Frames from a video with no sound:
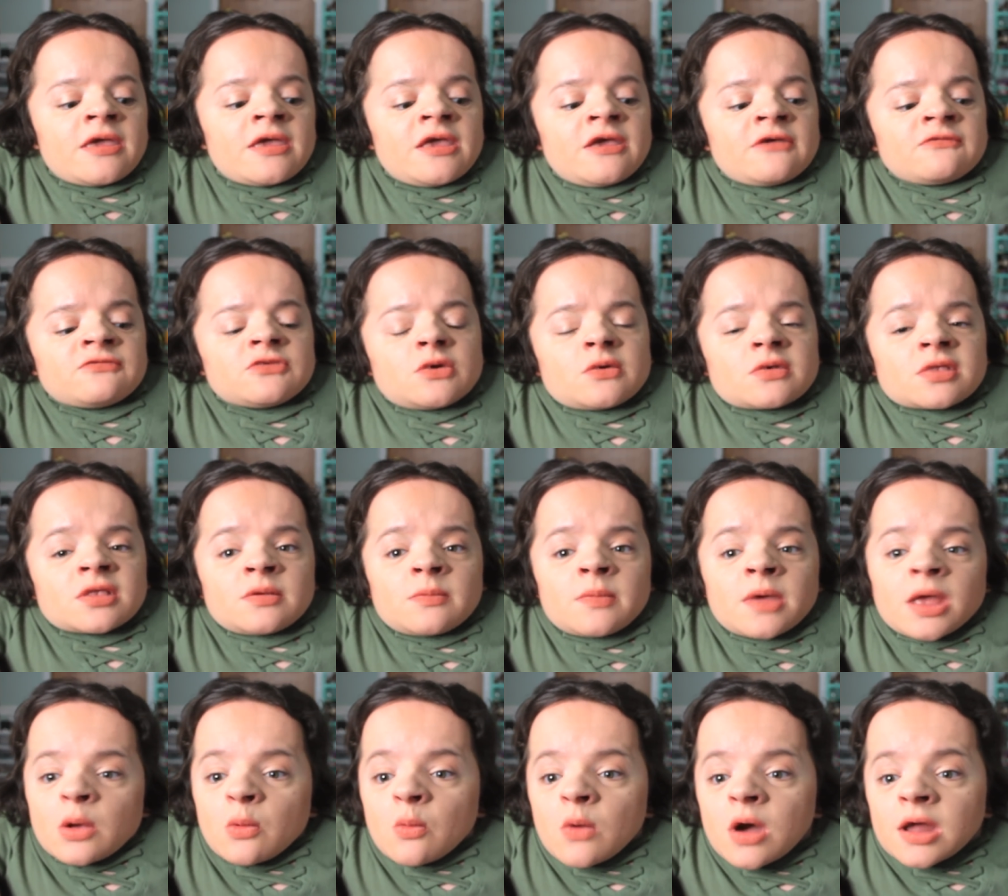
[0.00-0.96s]
if there was
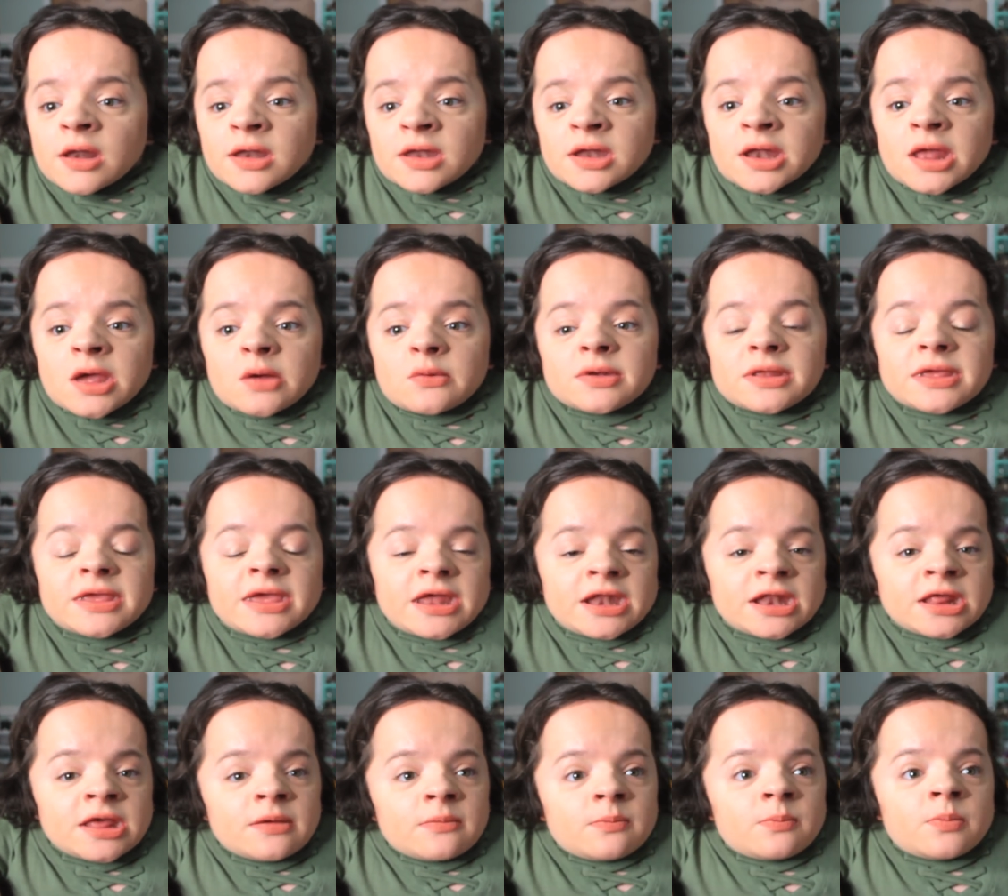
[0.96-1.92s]
something I wanted, I would
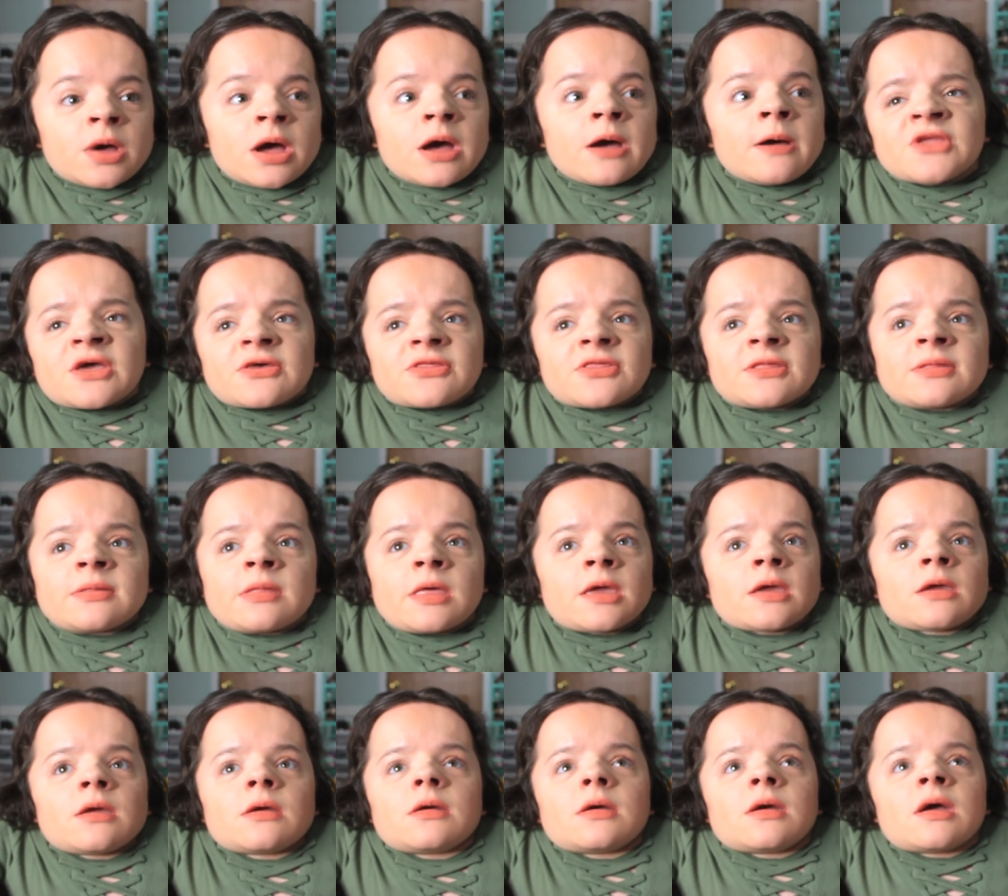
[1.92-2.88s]
get it, but nothing
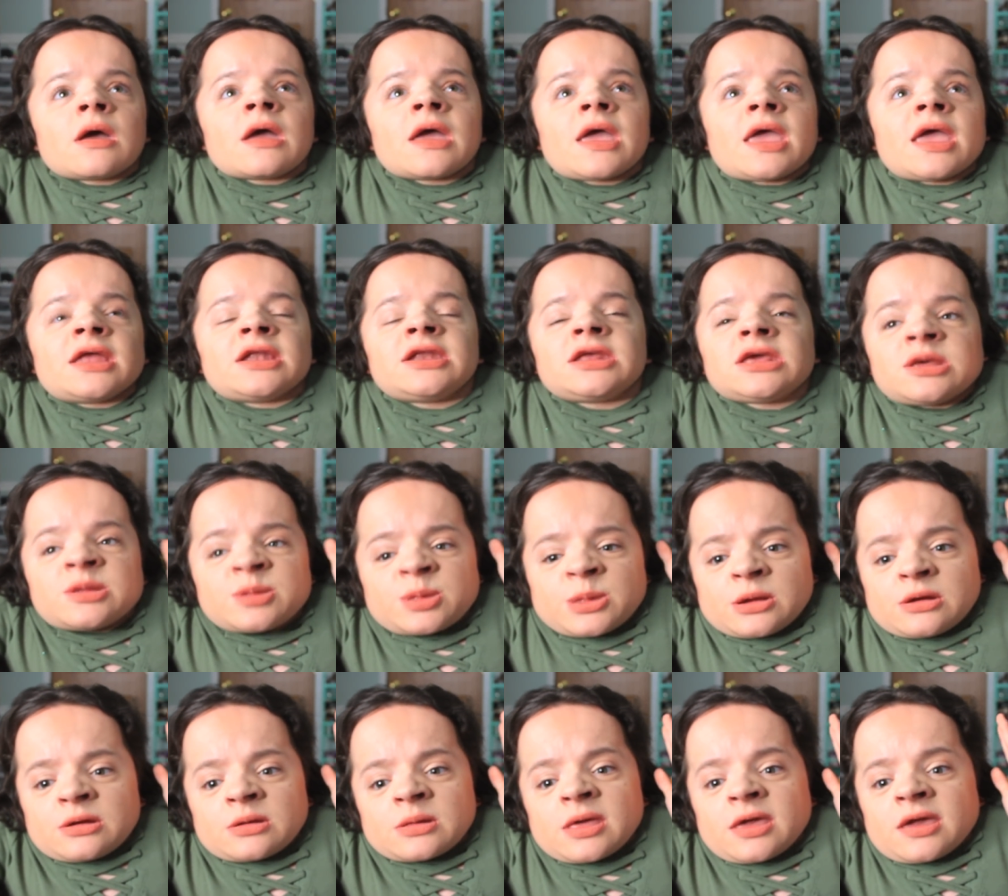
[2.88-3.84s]
like I had to get
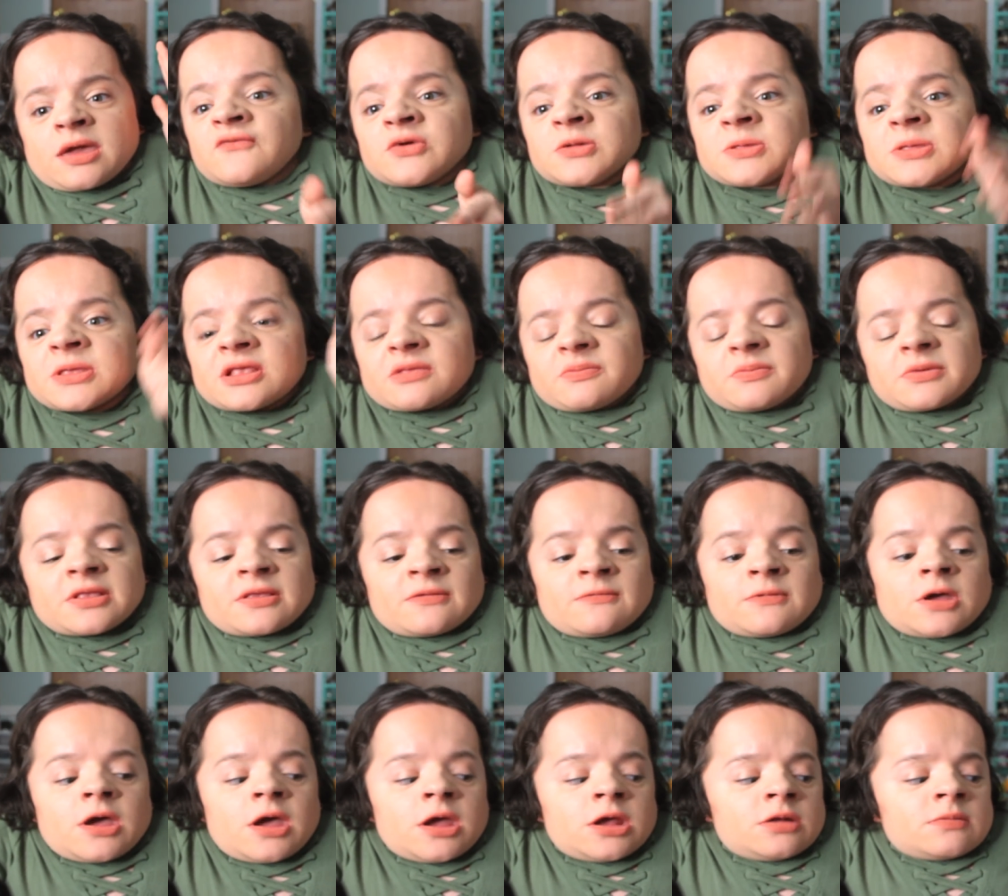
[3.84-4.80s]
there like for the
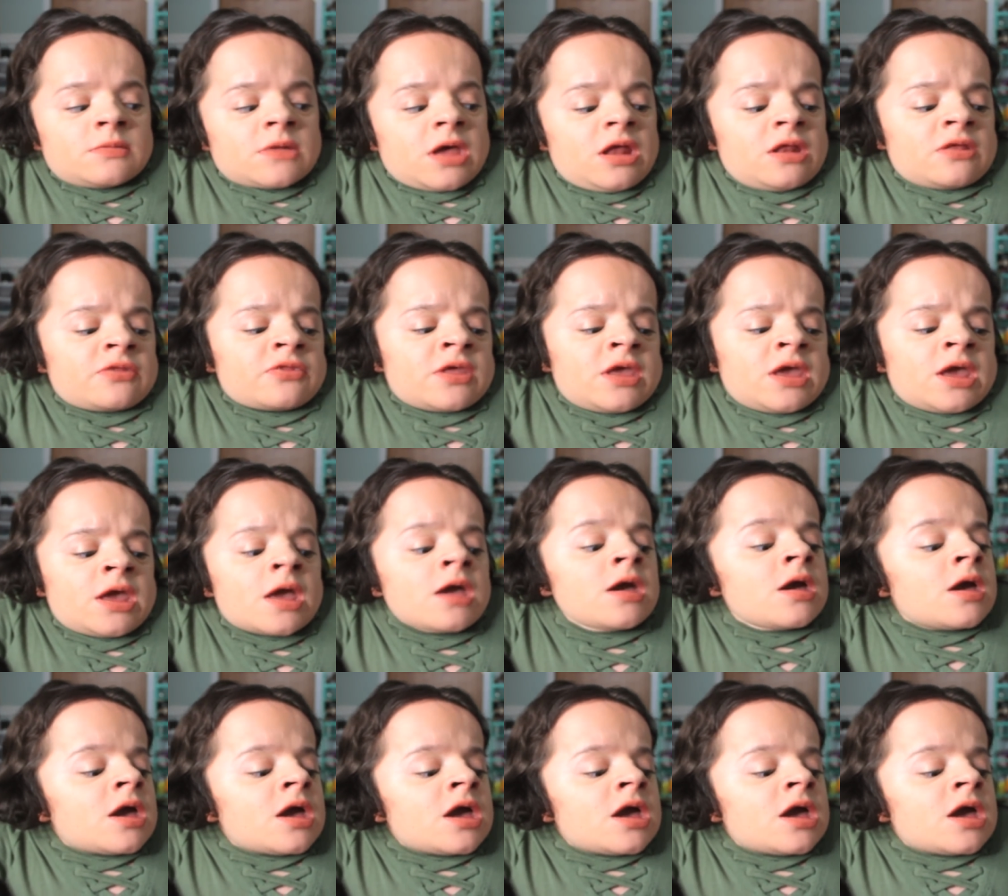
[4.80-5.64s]
specific item kind of thing.